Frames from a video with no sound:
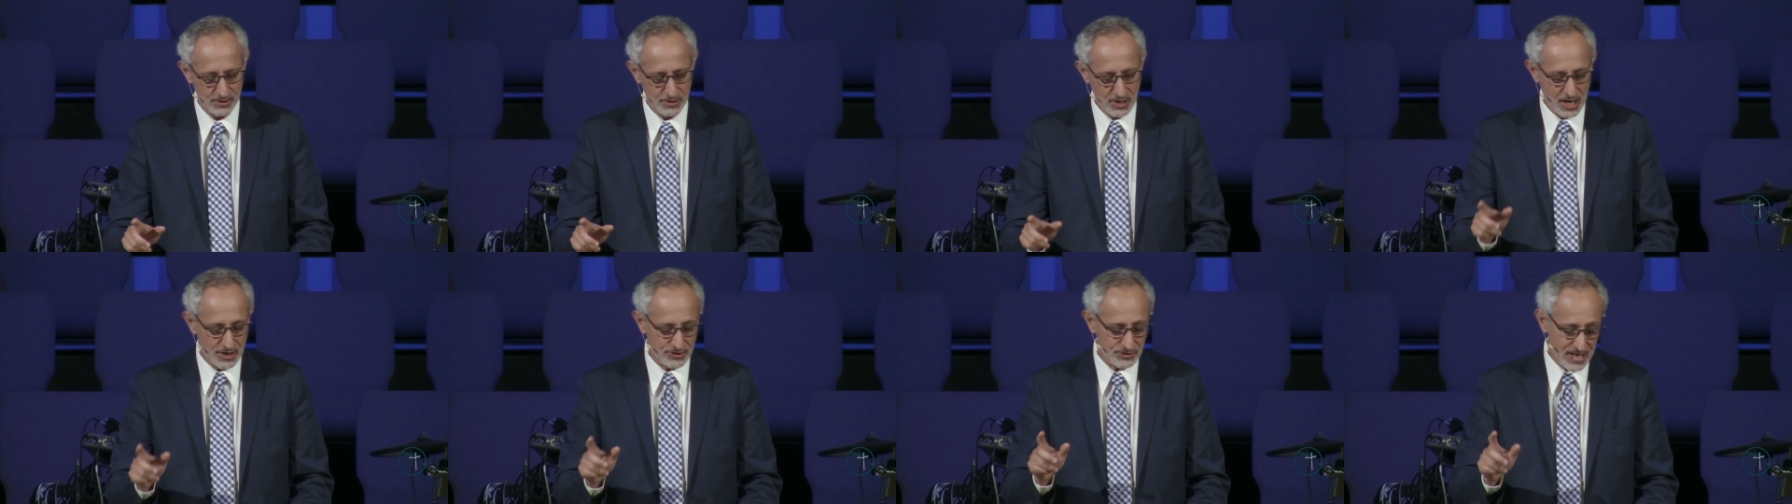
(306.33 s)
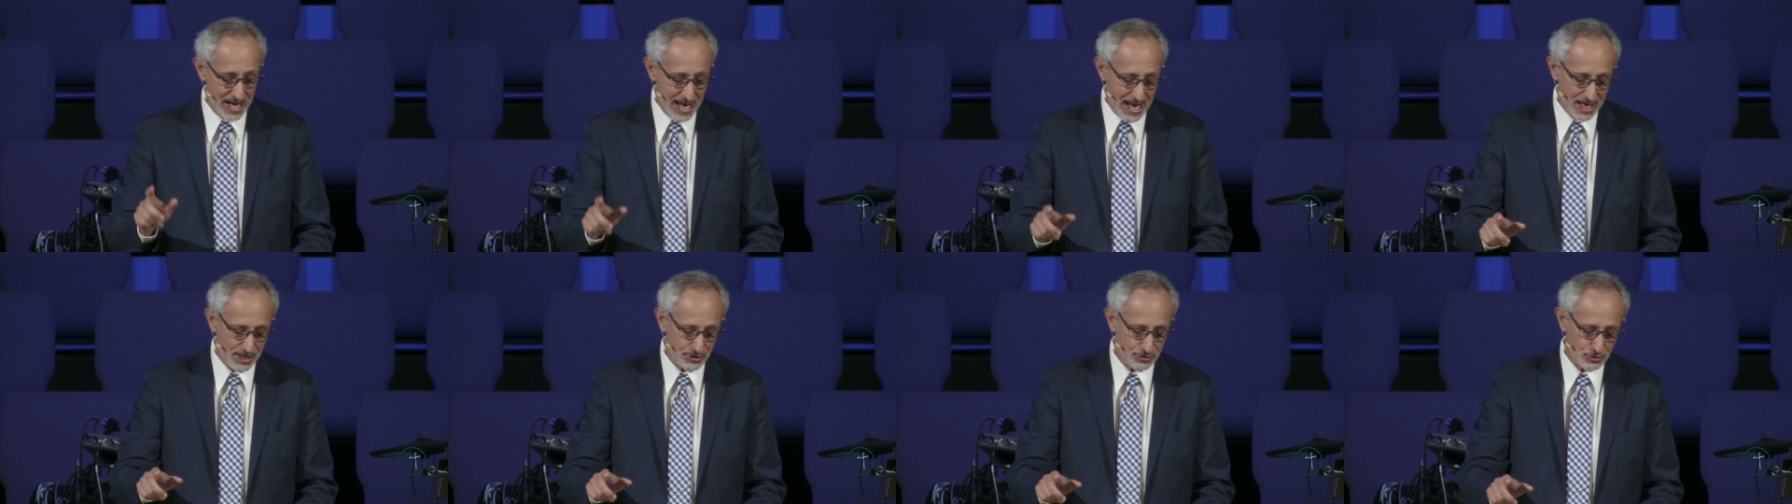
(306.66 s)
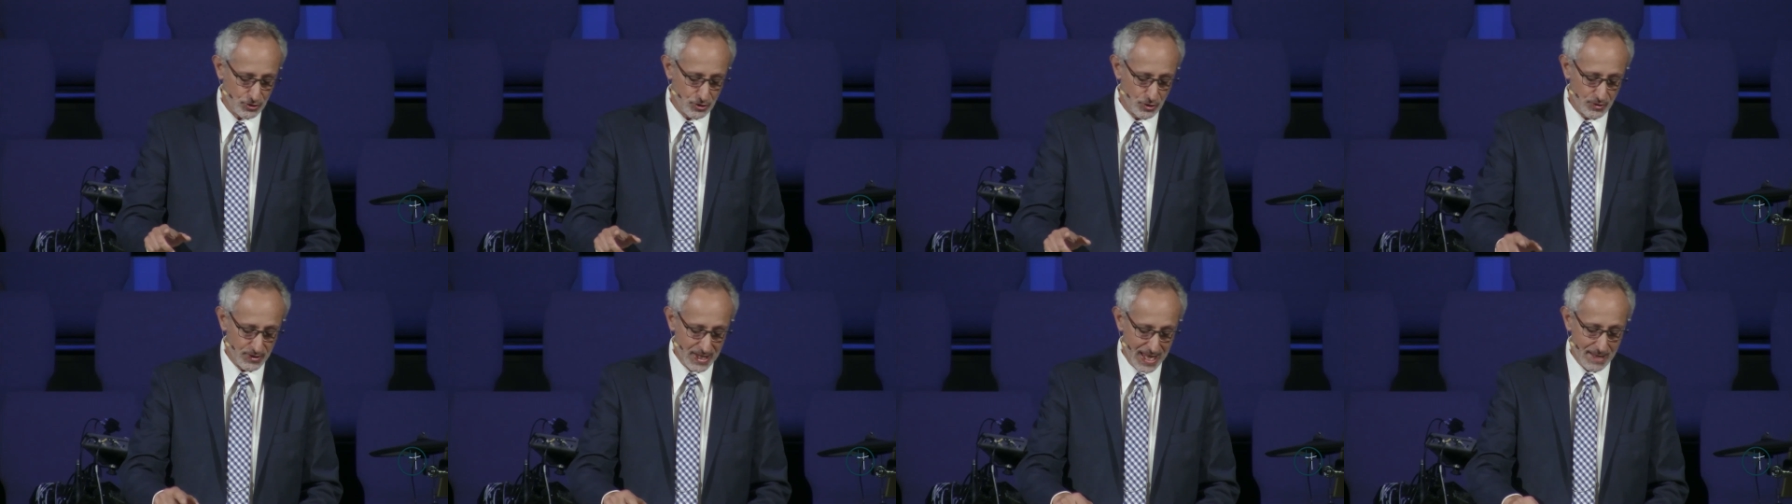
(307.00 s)
Dost
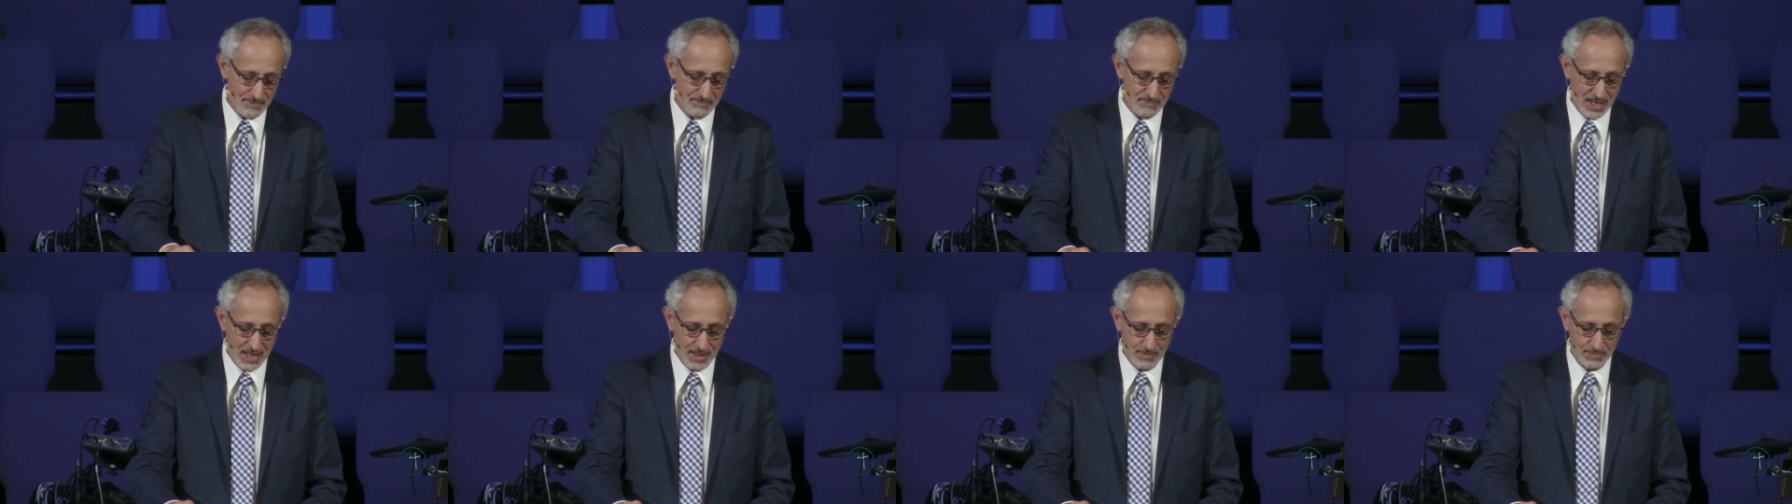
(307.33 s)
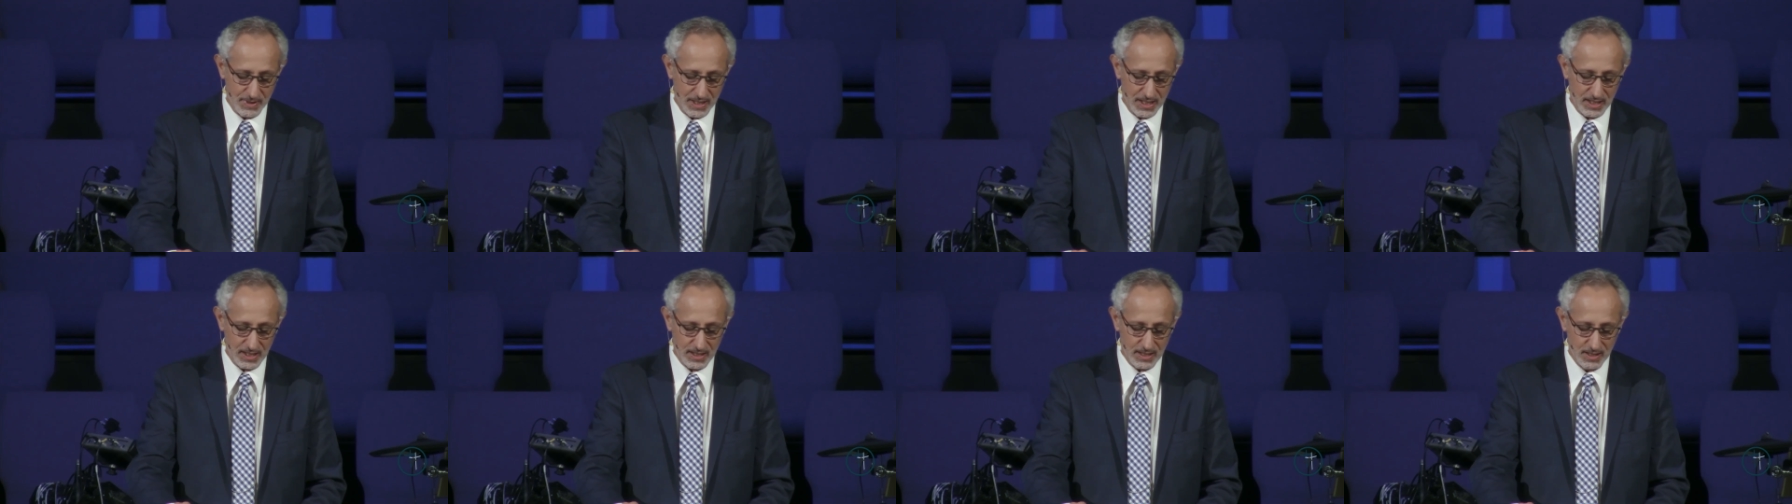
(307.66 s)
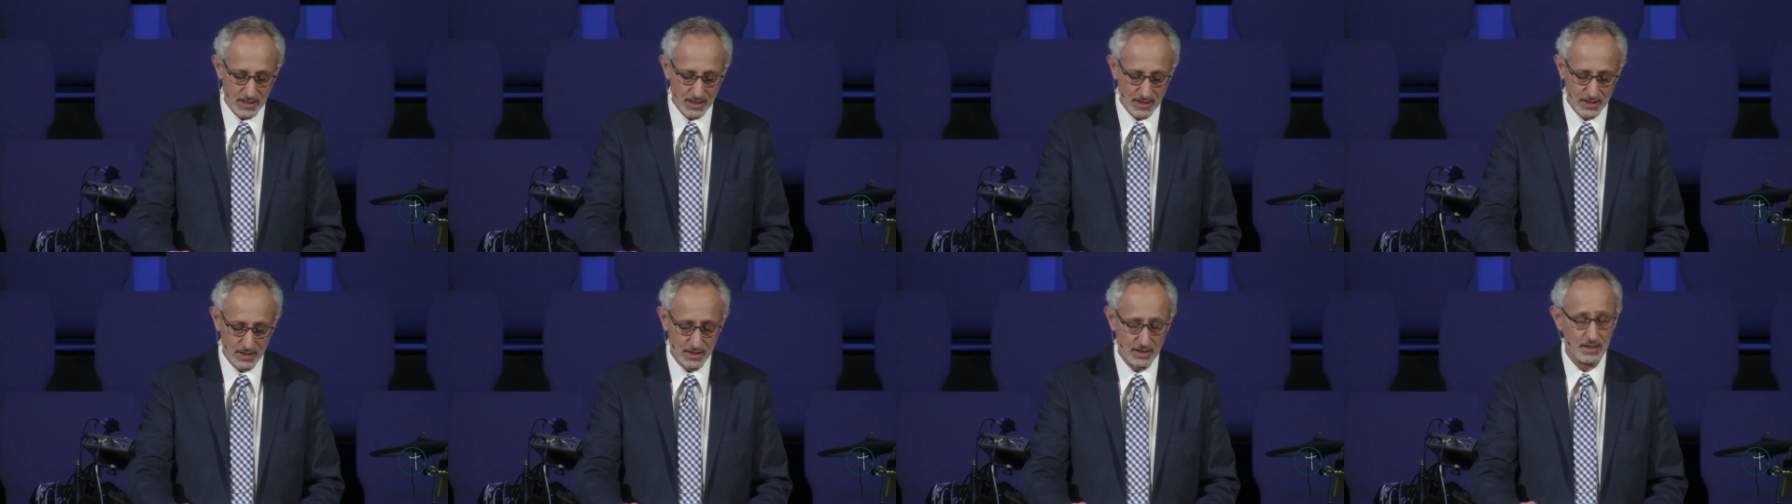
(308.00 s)
ask who that may
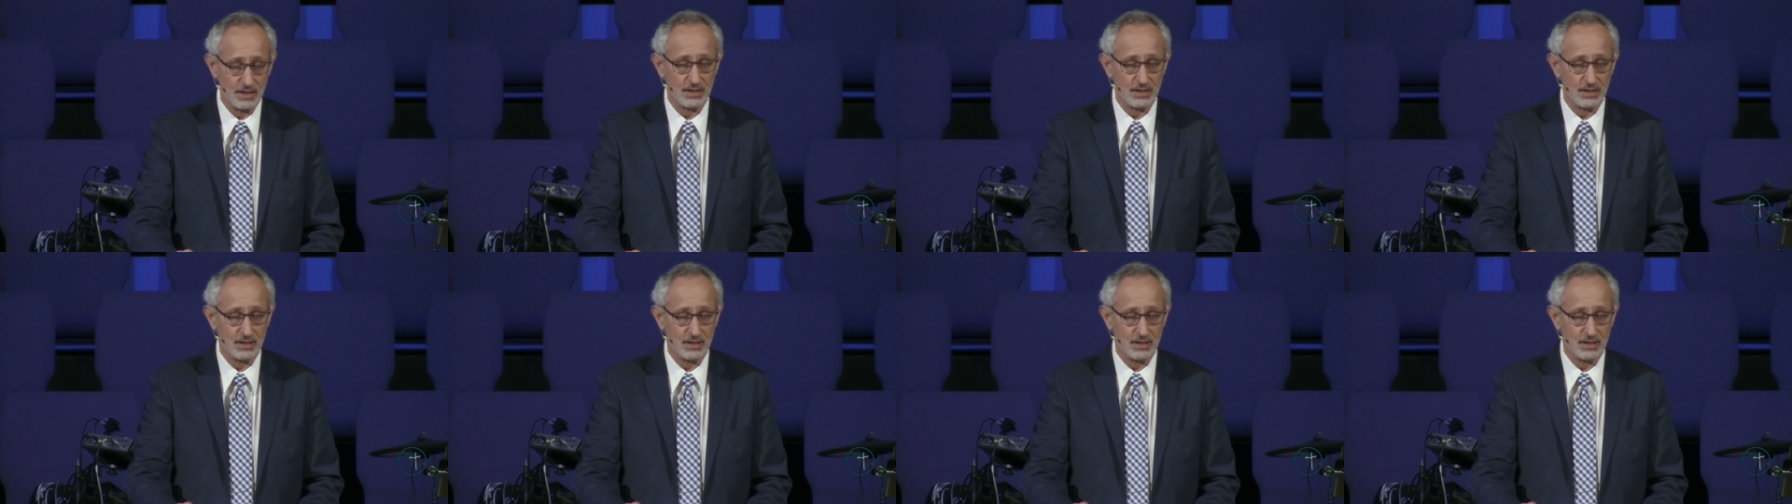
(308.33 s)
be?